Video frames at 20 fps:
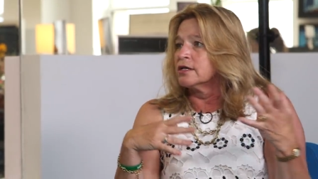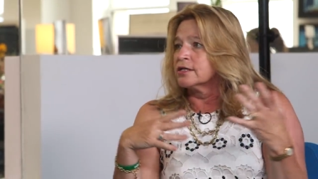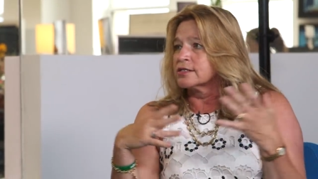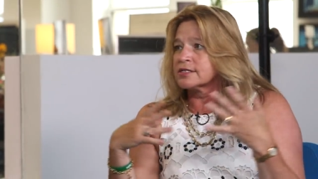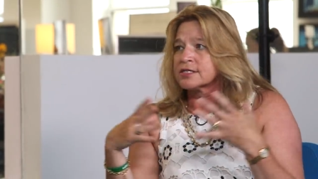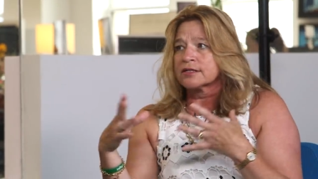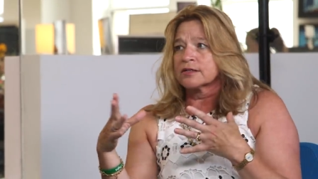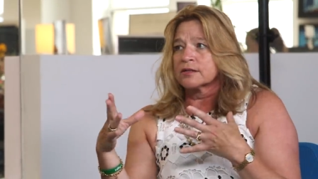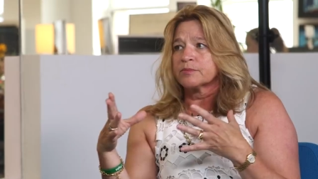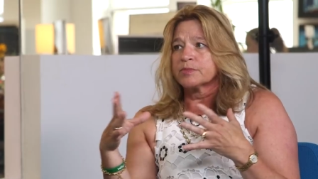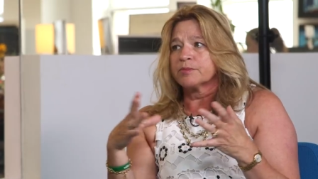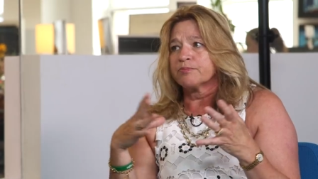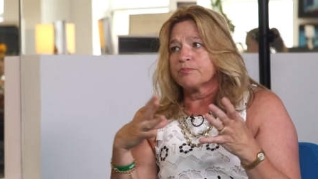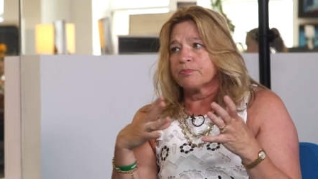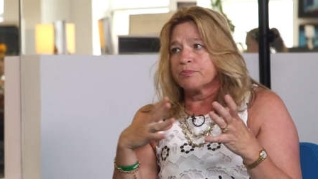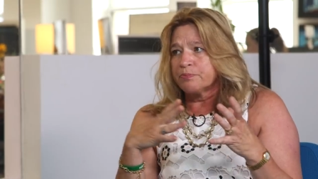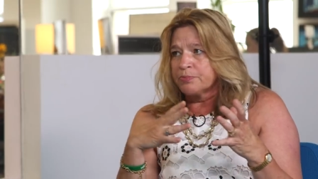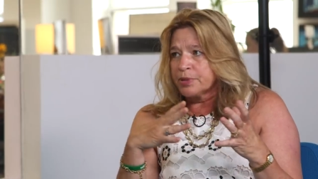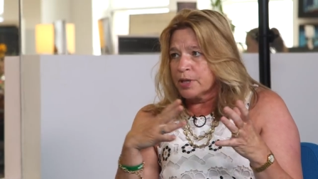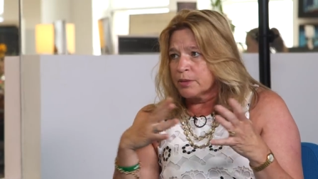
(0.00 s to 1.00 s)
It's going to be
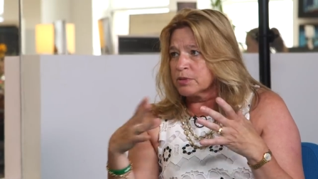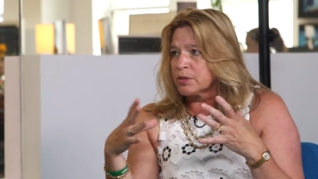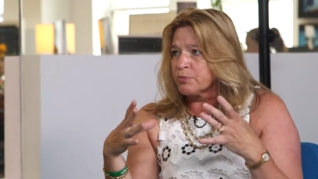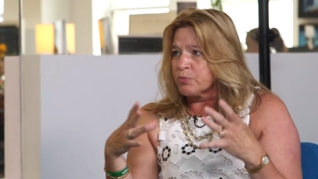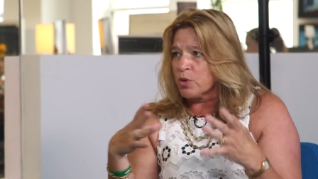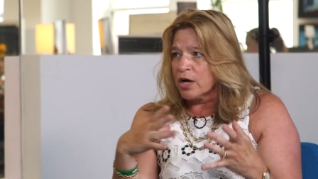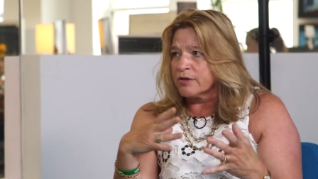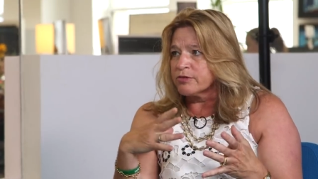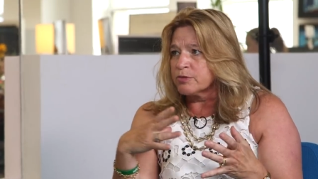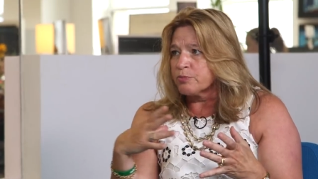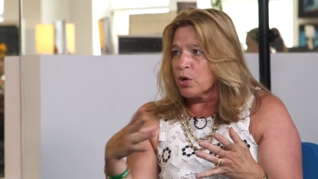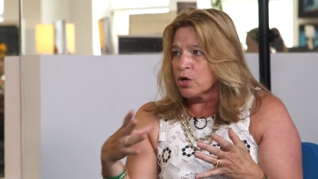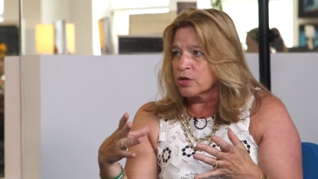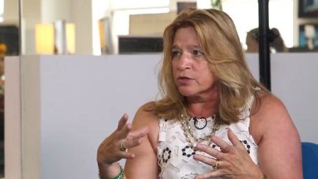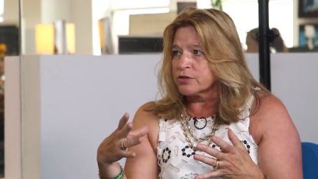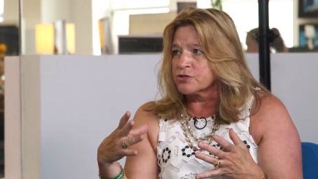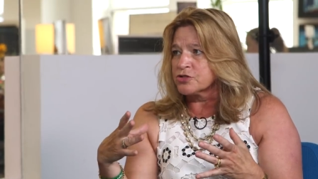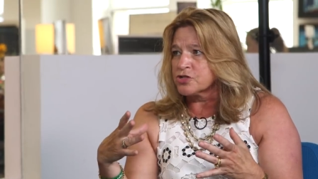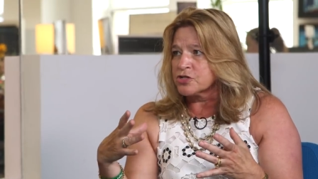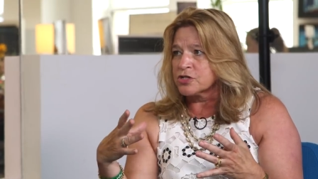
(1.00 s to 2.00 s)
public-private
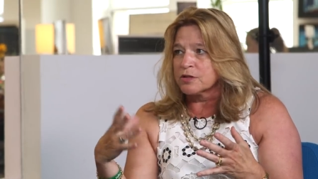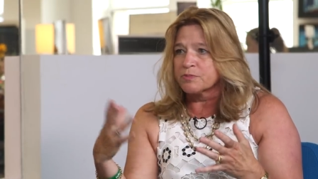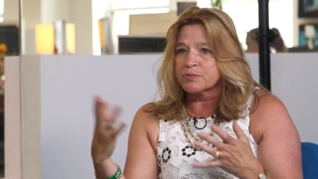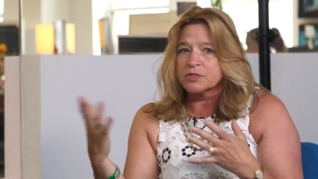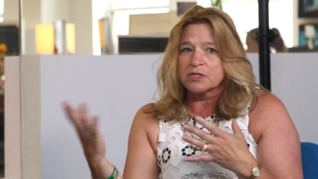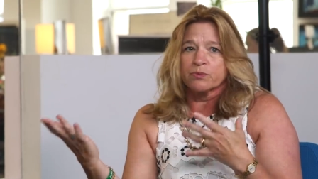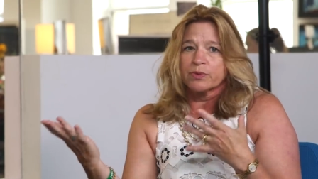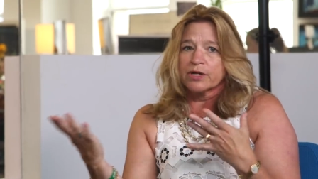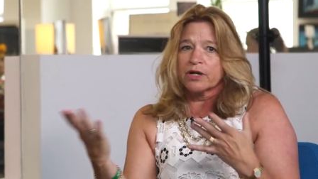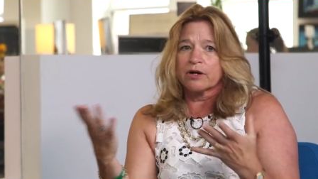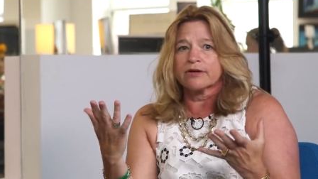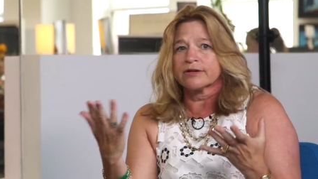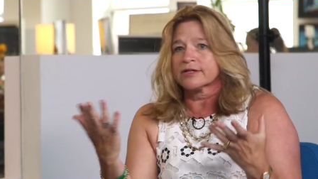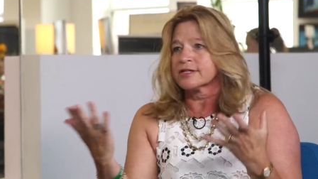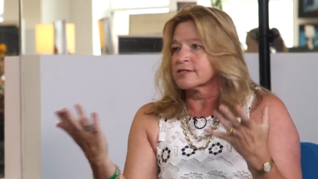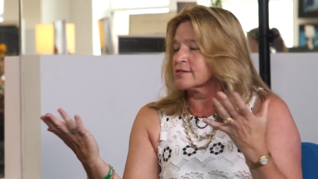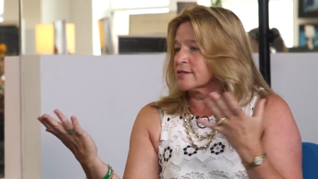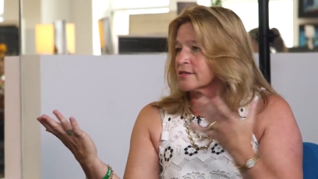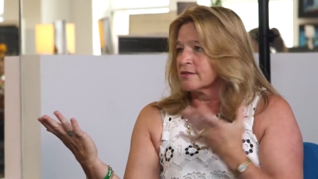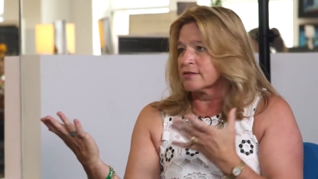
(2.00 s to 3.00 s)
partnerships, and we
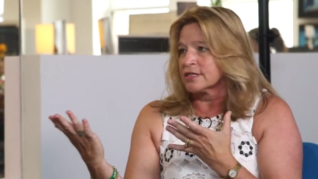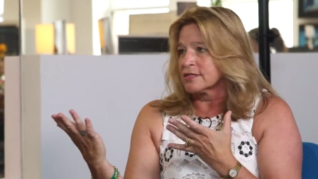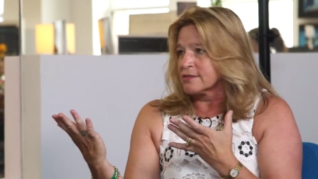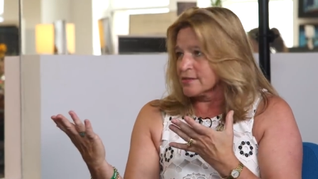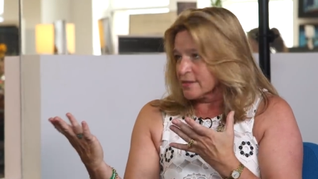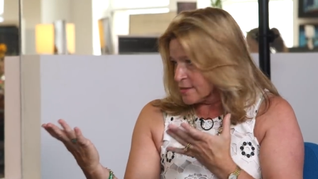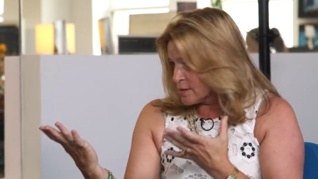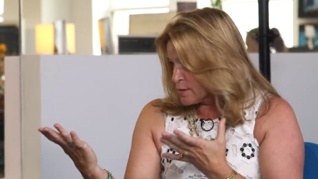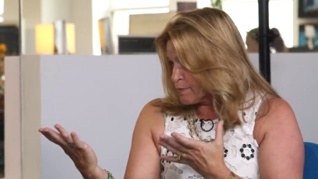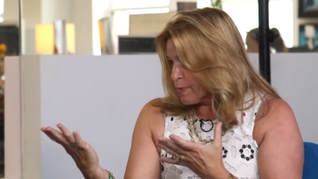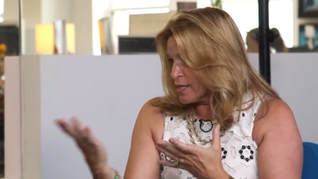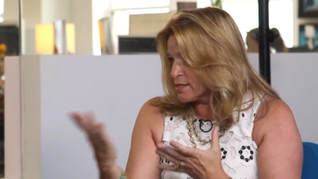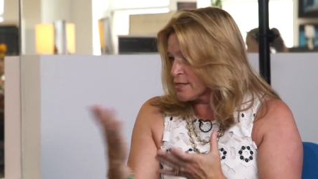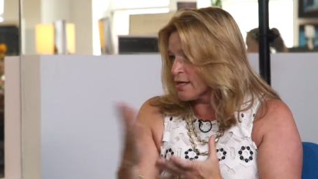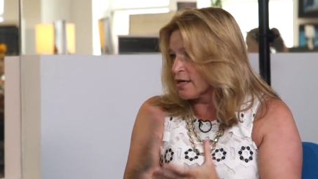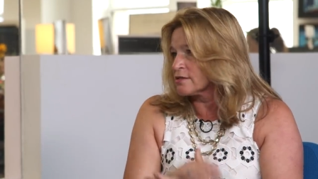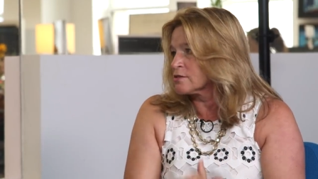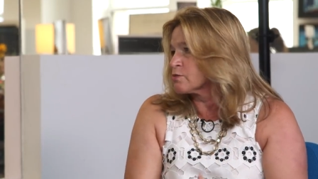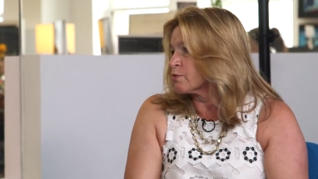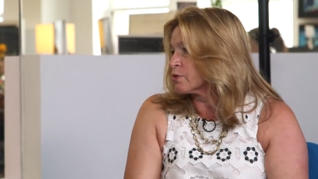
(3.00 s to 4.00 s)
already see things like
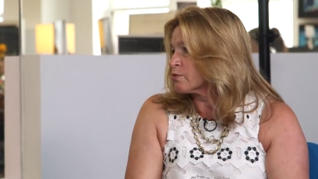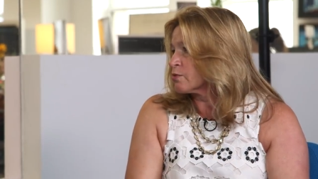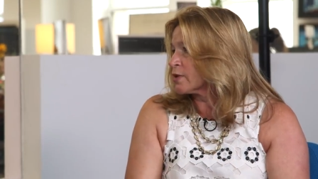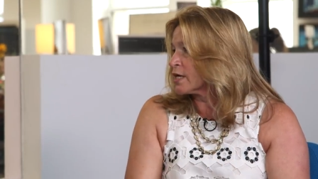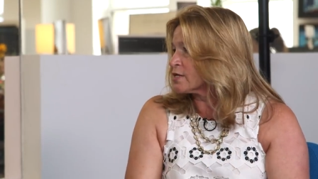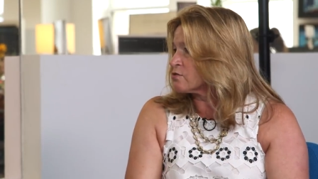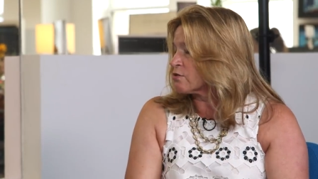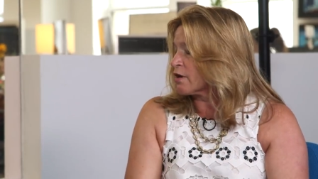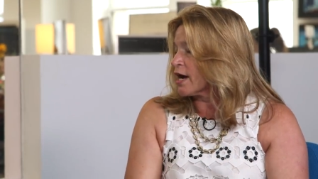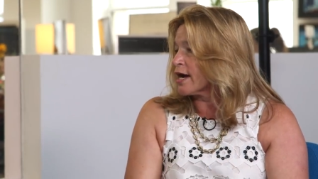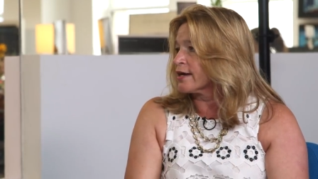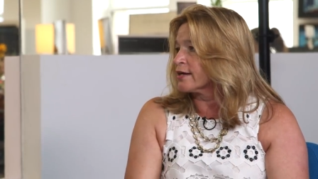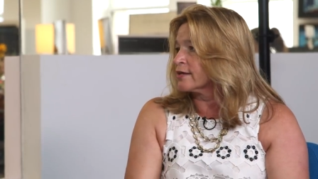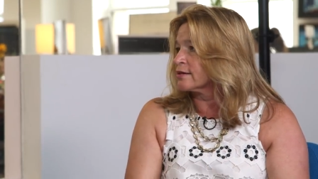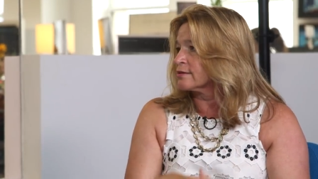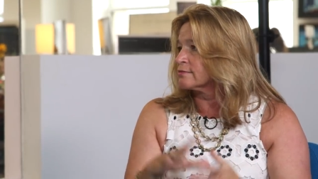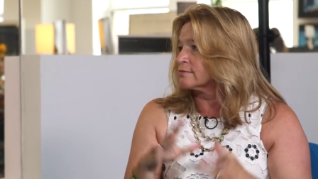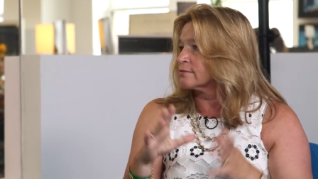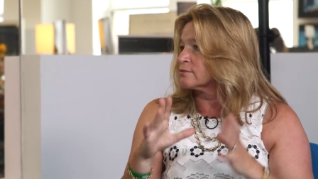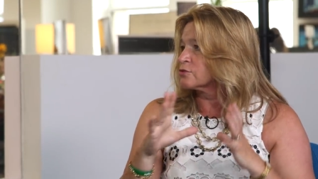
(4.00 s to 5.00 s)
SpaceX with Red
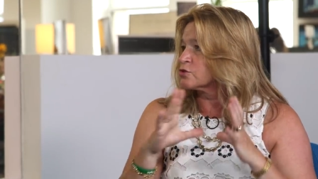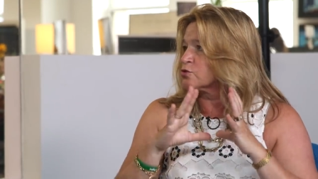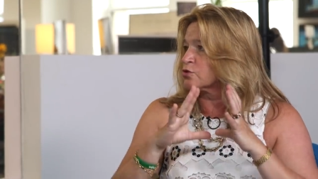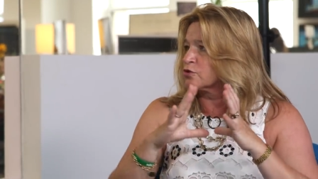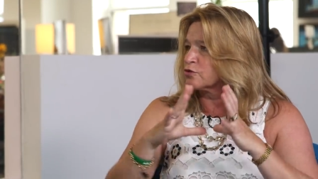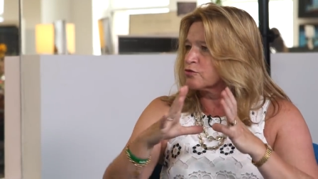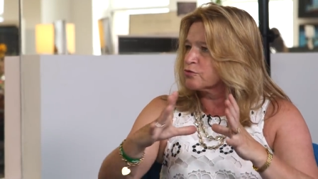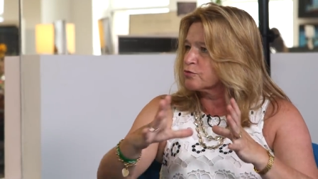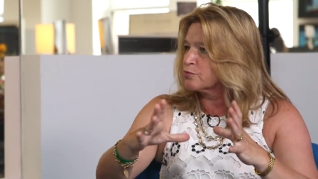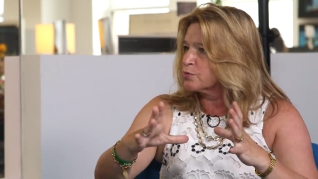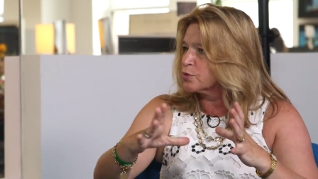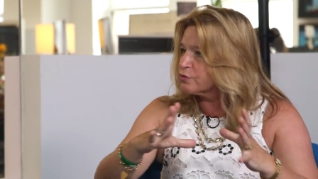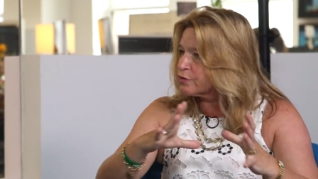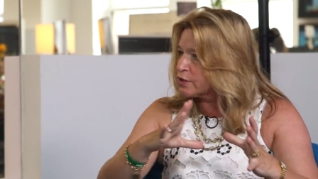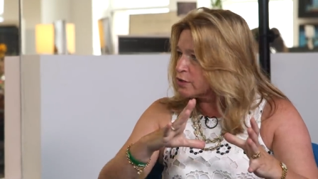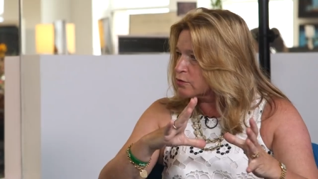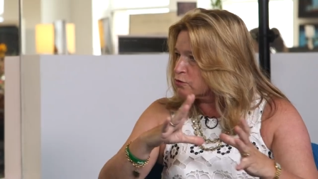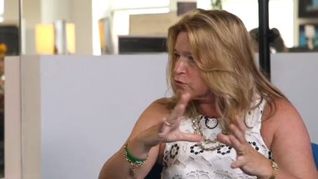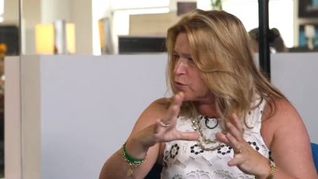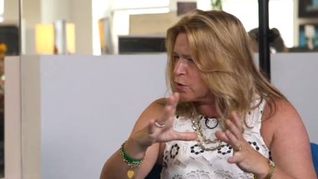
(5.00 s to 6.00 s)
Dragon sort of
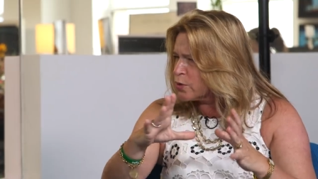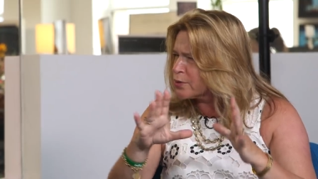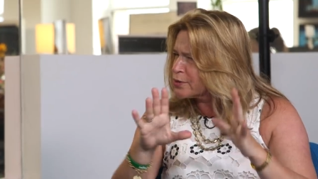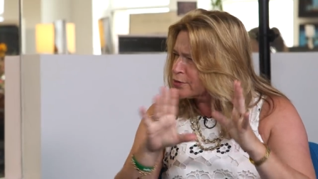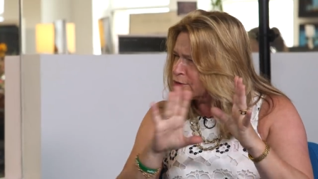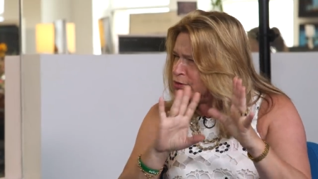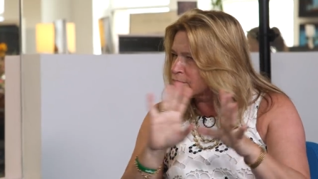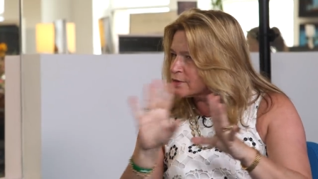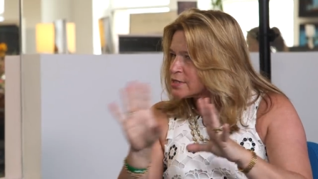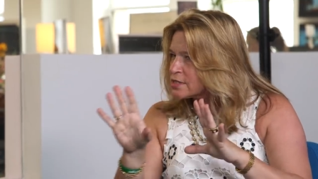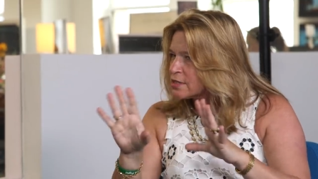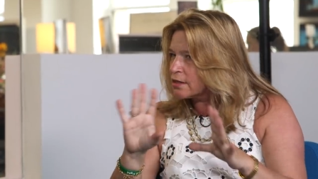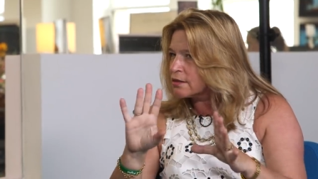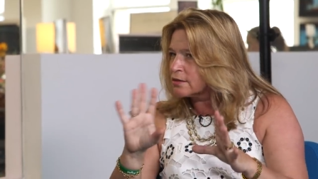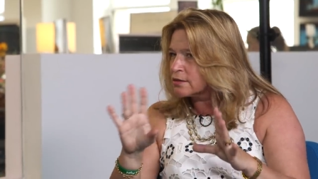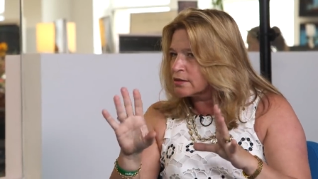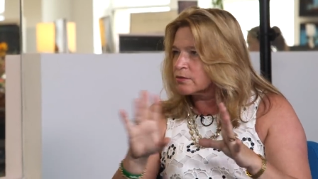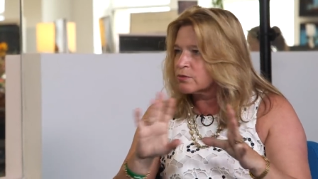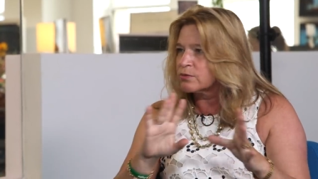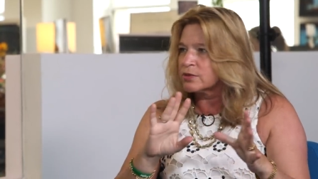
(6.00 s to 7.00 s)
moving forward, though it's not
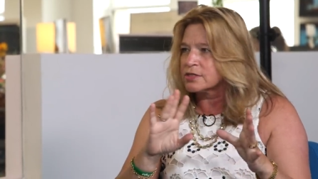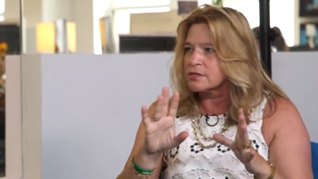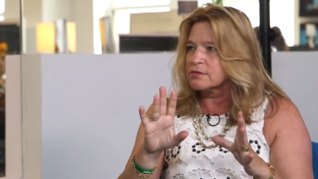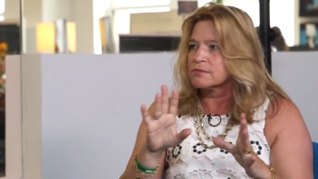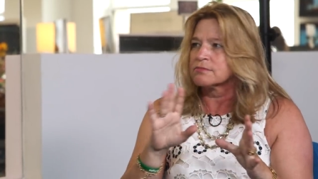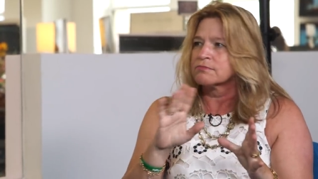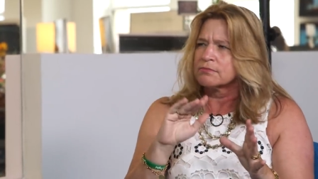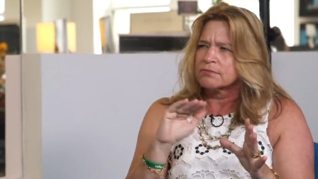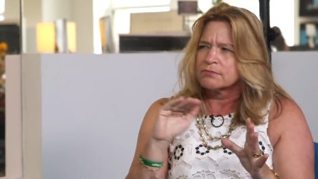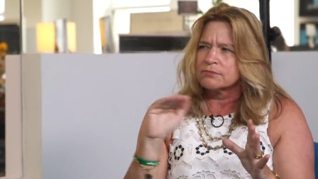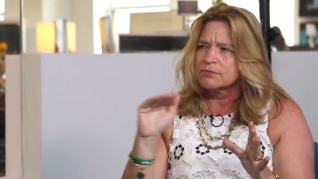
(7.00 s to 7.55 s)
clear what's